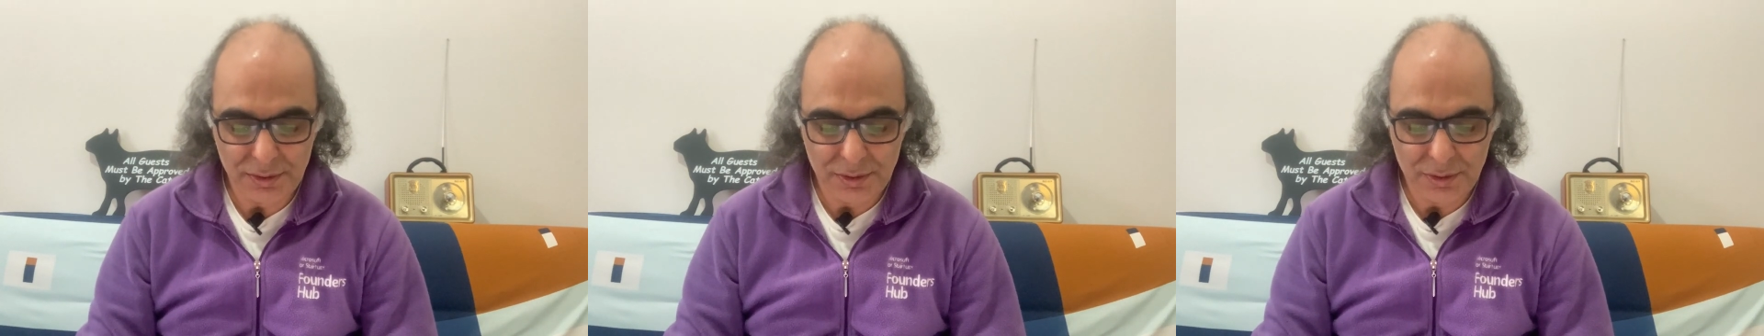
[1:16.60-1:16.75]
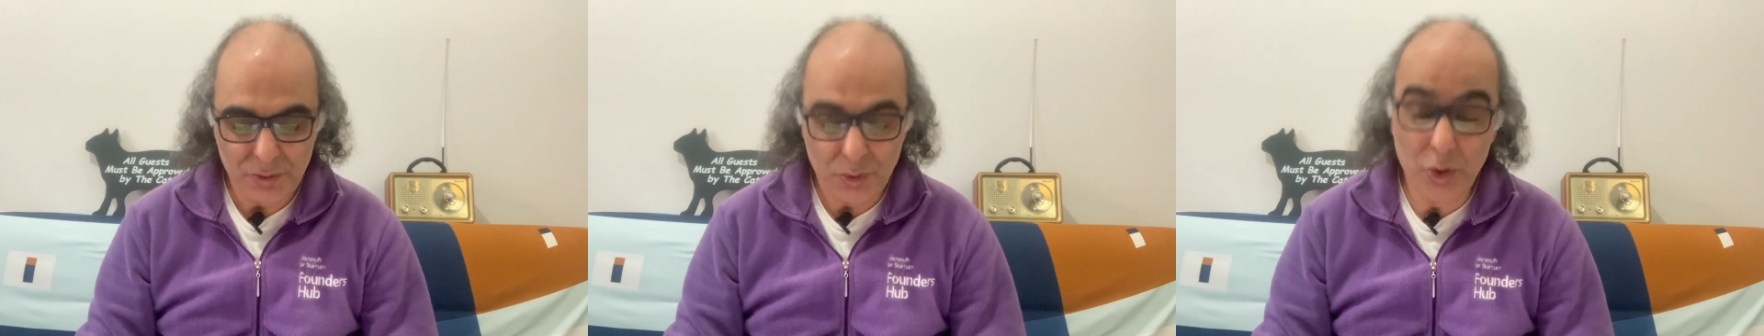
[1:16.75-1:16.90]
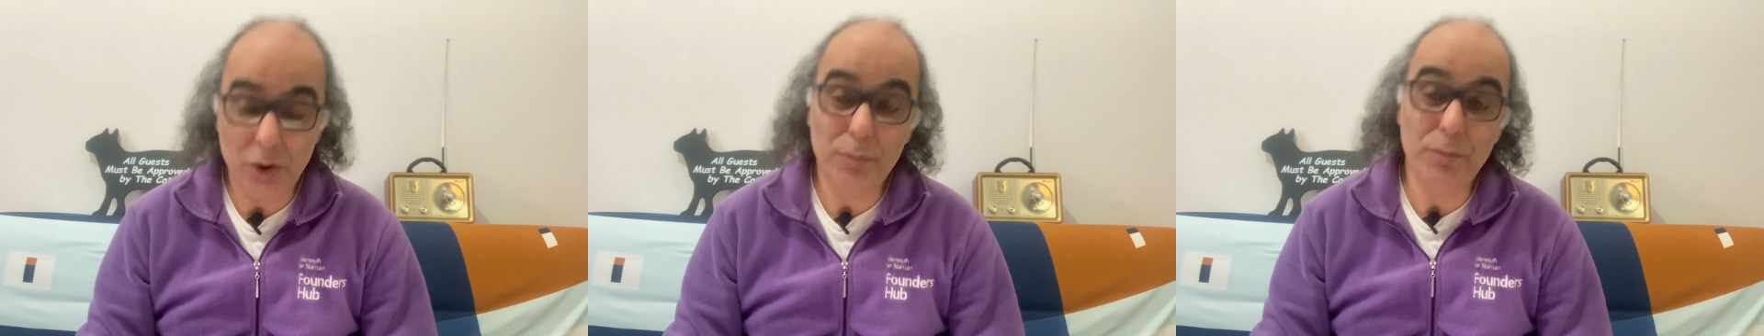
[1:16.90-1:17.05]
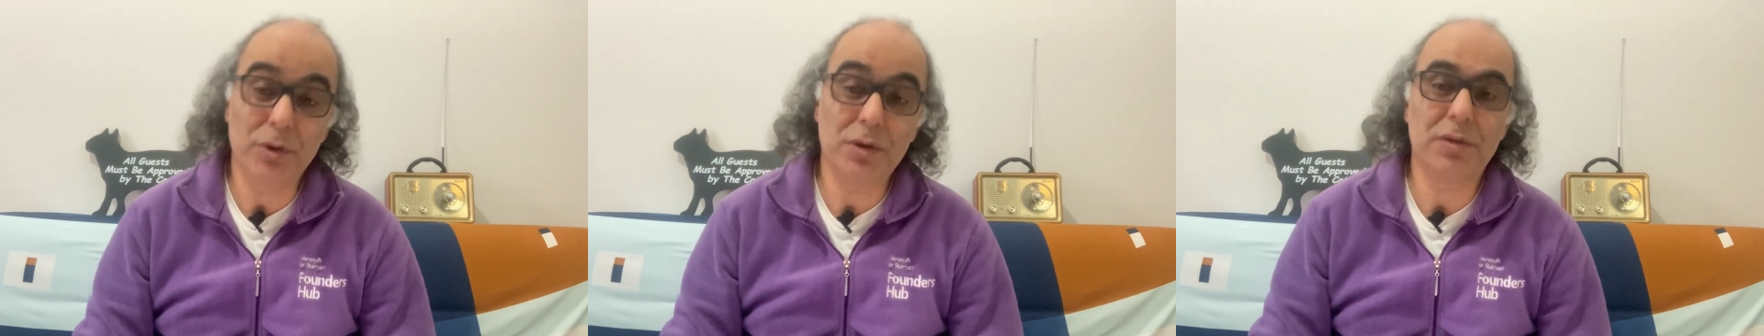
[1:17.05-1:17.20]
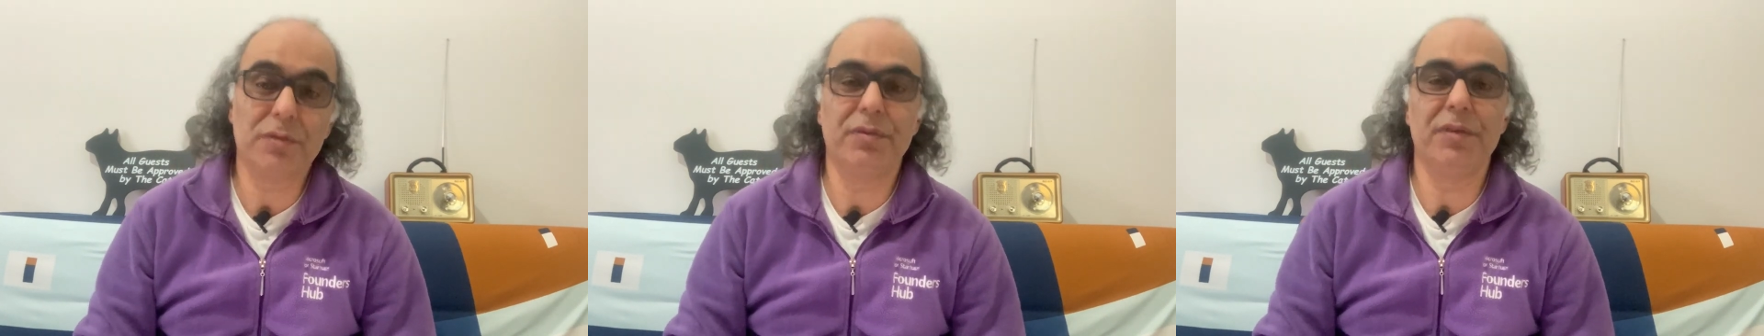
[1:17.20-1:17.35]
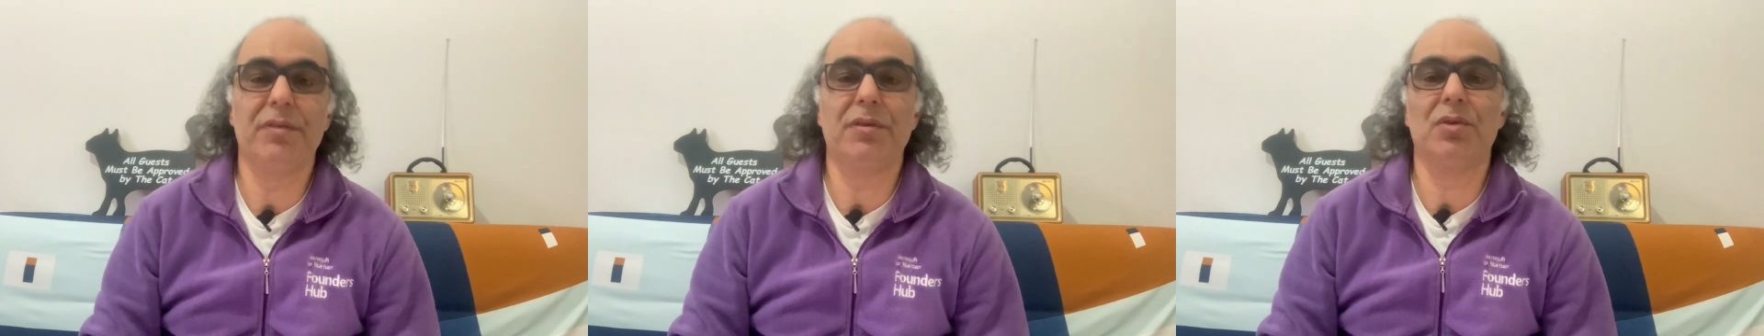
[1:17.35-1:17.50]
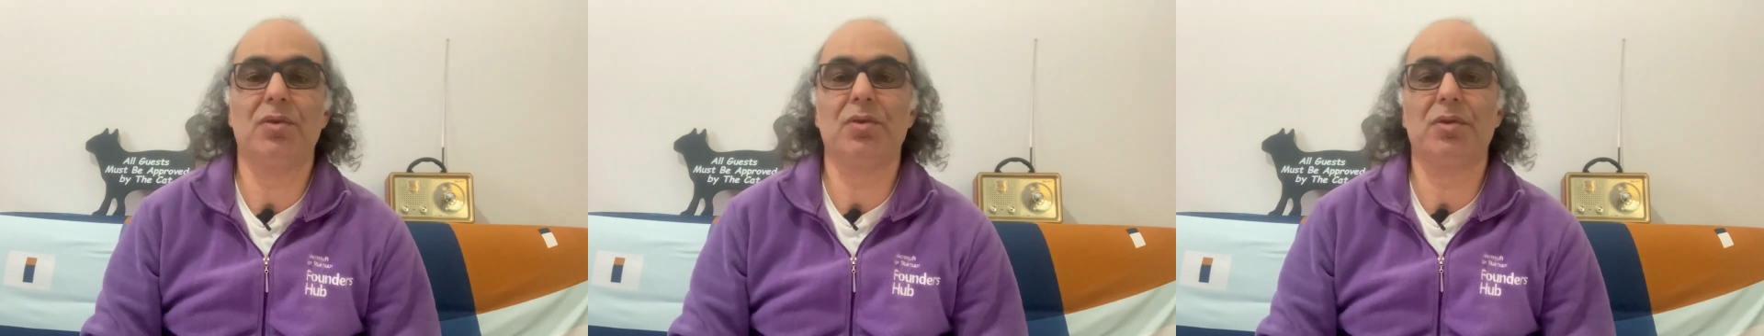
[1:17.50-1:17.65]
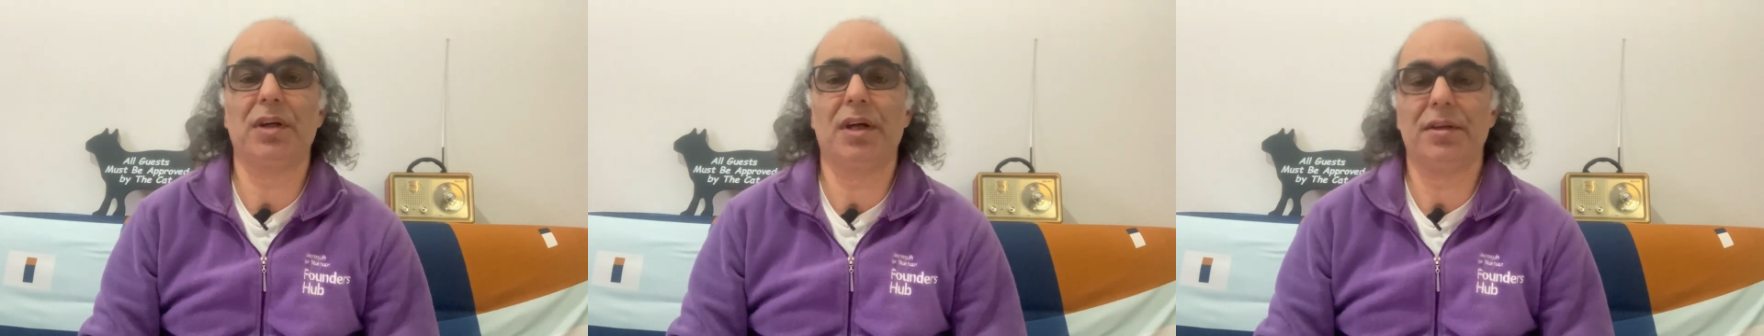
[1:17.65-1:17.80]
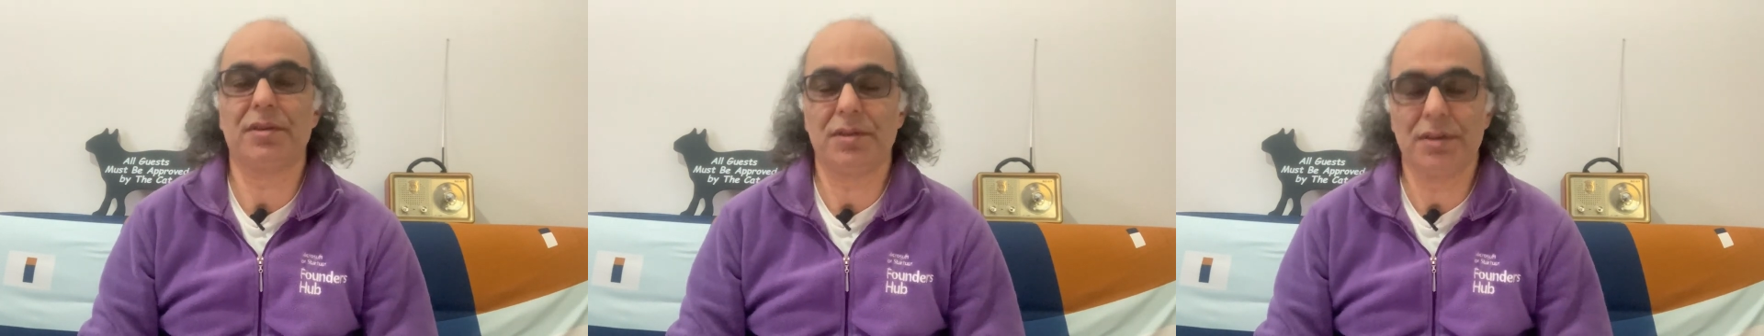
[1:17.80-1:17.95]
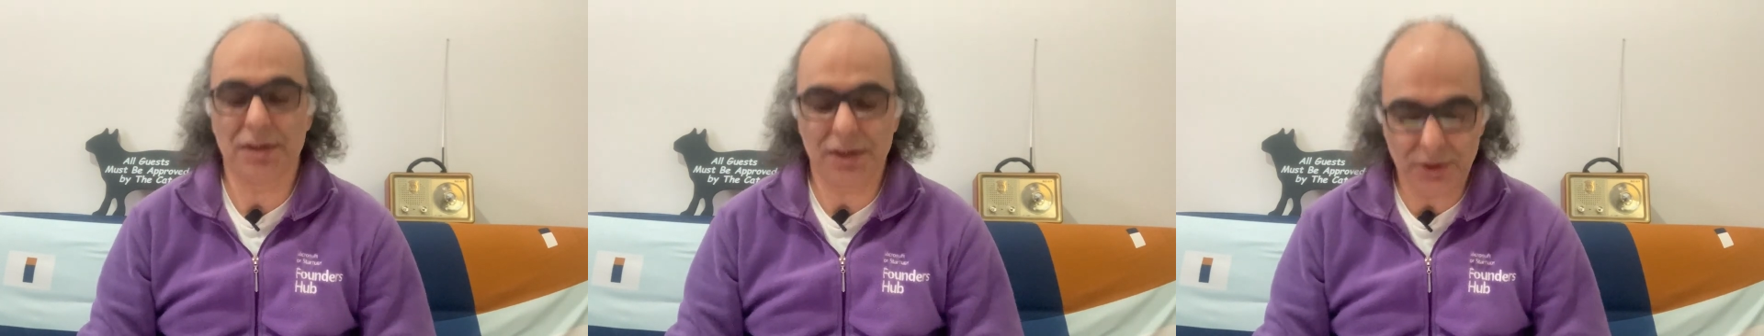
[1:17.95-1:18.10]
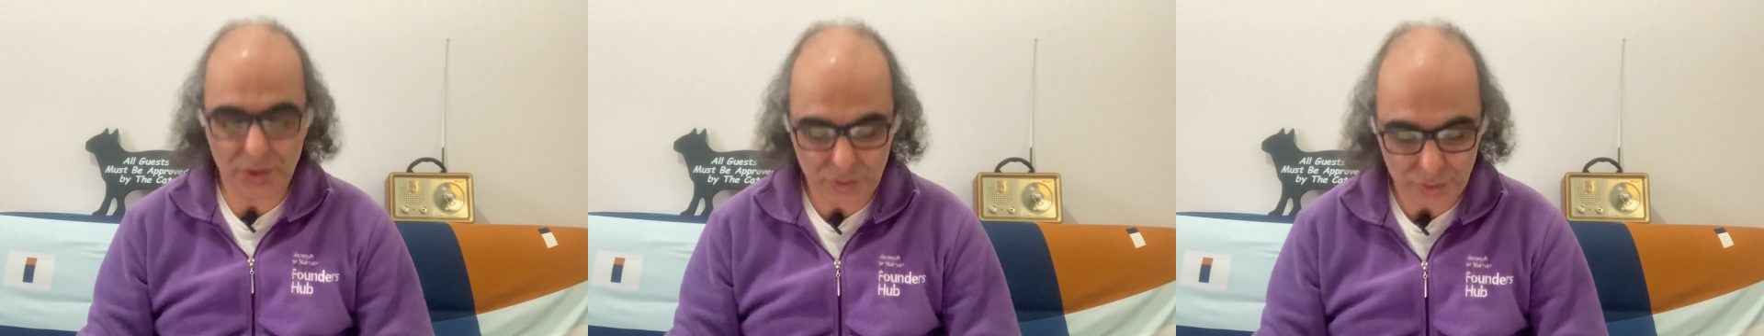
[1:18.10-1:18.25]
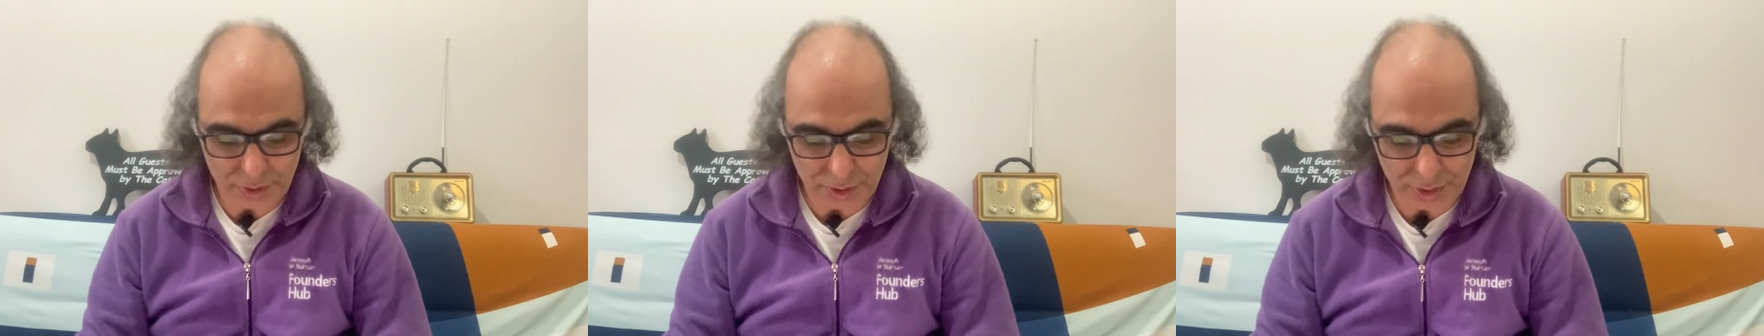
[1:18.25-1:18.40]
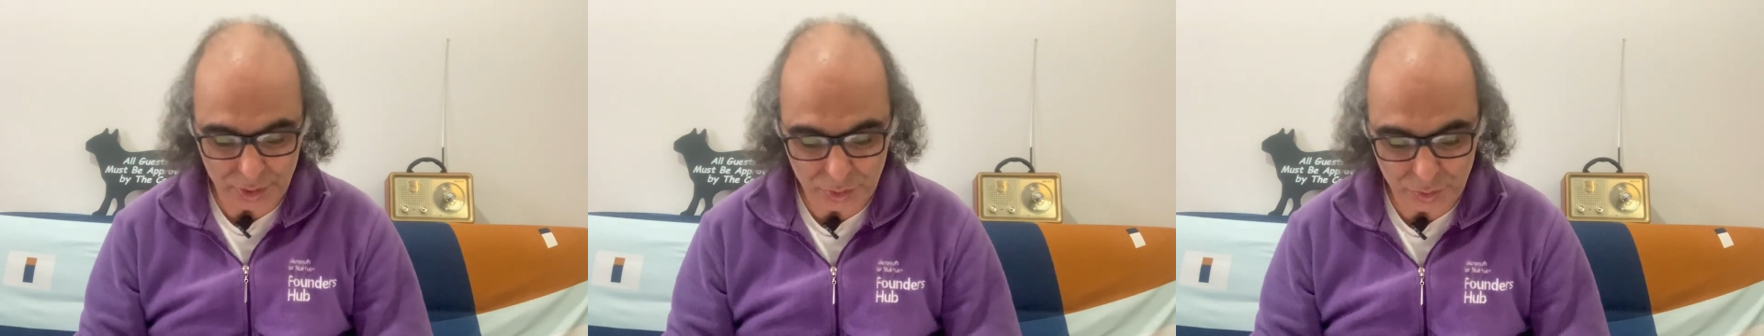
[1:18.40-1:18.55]
almost 52,000 in
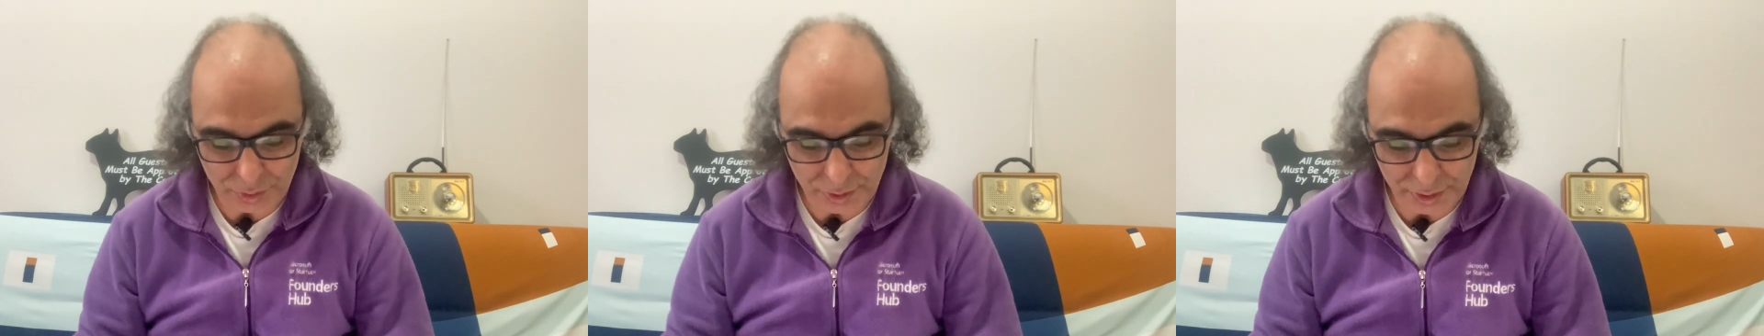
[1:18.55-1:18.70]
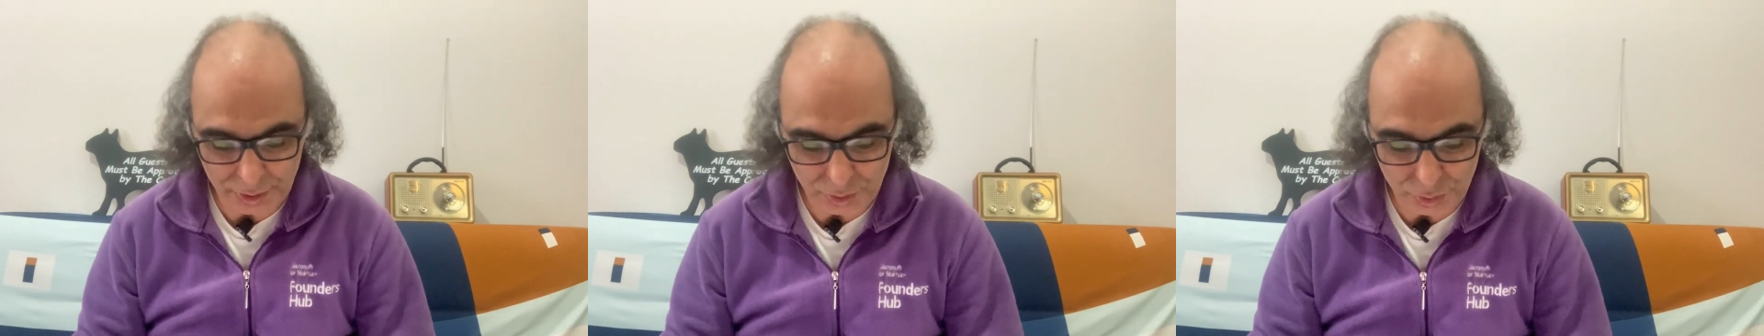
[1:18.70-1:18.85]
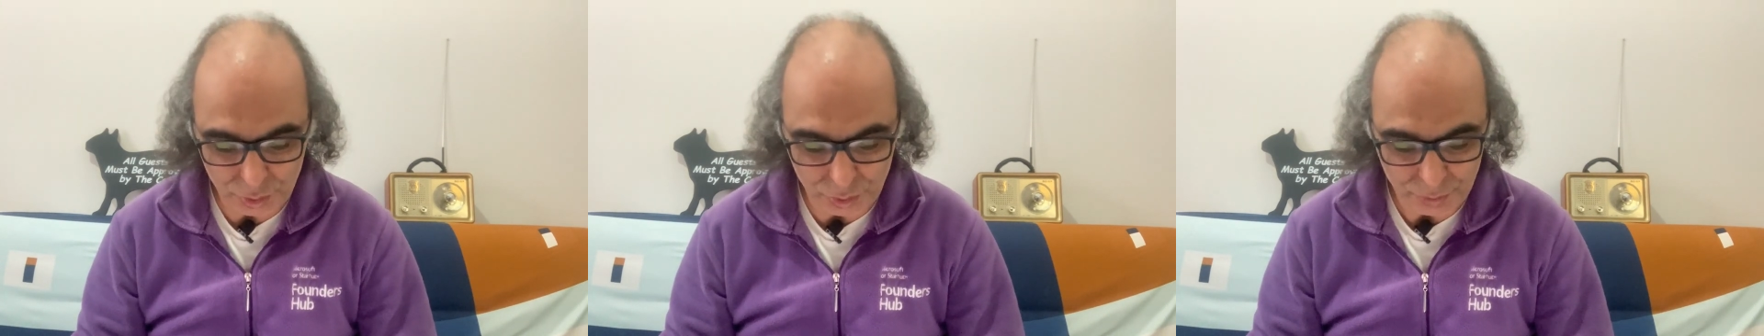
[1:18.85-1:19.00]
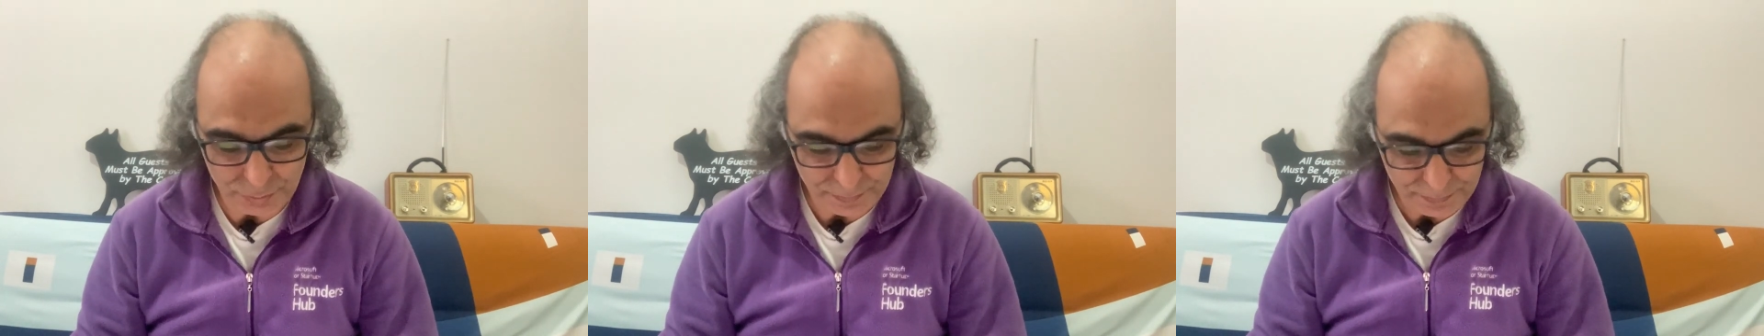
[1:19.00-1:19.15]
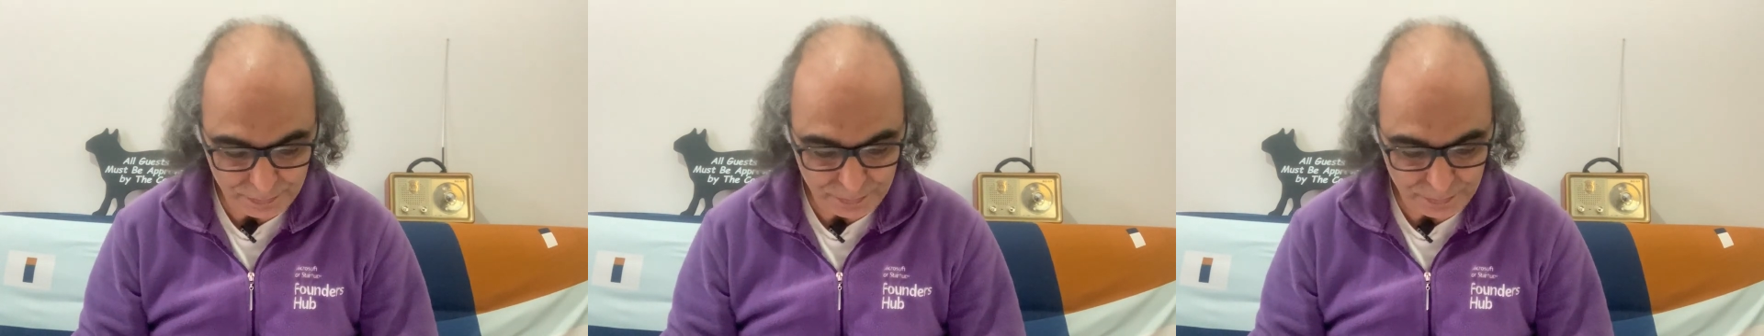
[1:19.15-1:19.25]
2022.